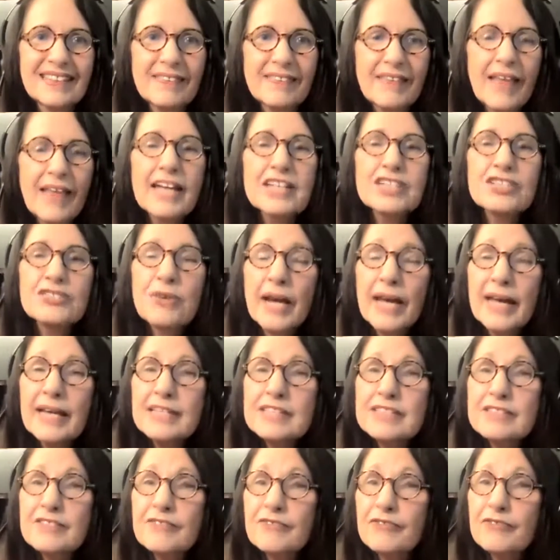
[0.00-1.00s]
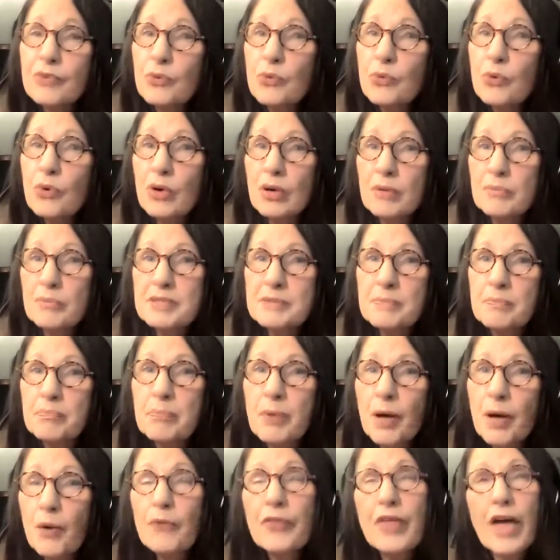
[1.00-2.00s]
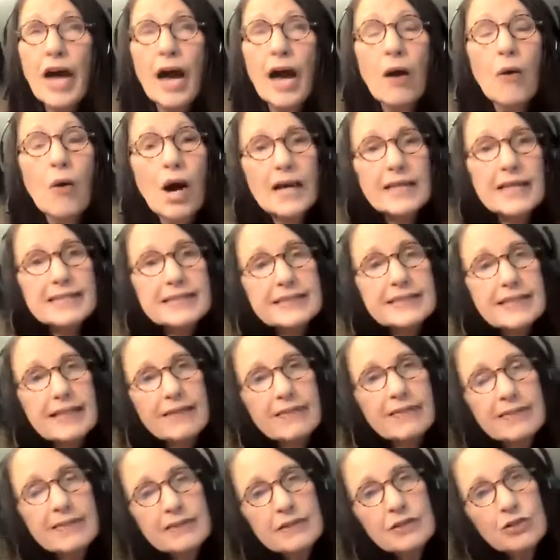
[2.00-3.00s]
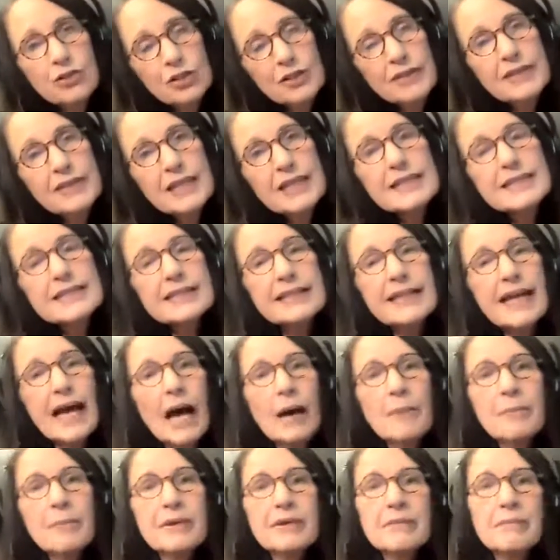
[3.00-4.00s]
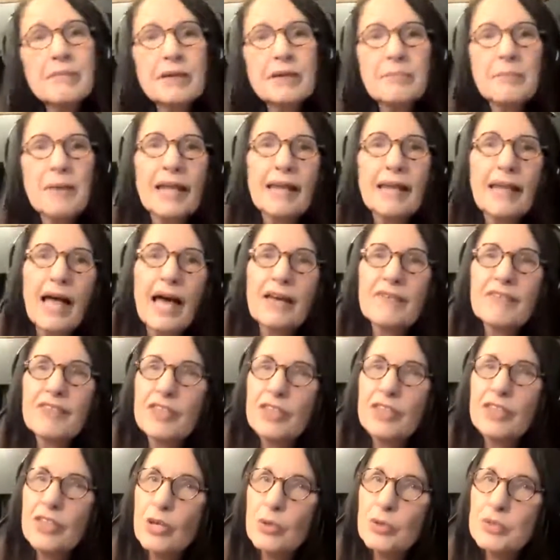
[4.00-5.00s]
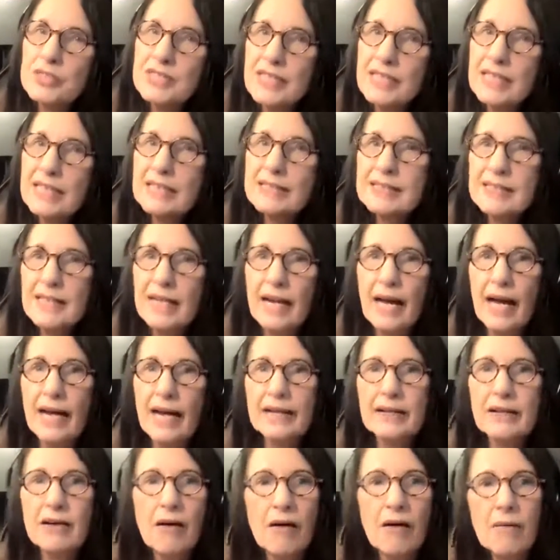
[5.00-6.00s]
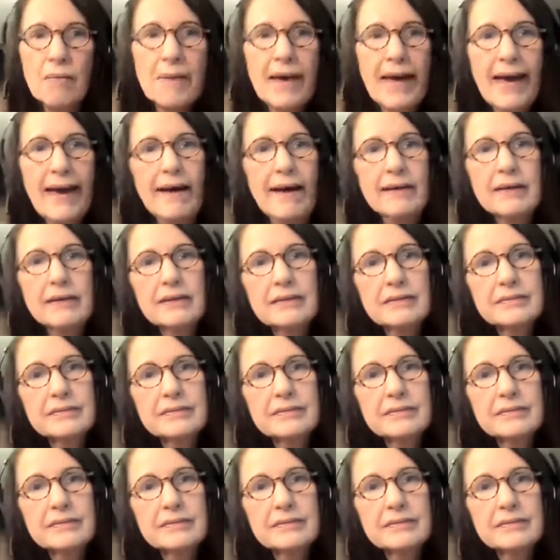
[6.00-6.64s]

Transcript: that transforms both how I see good things that happen in my life and those things that I call bad.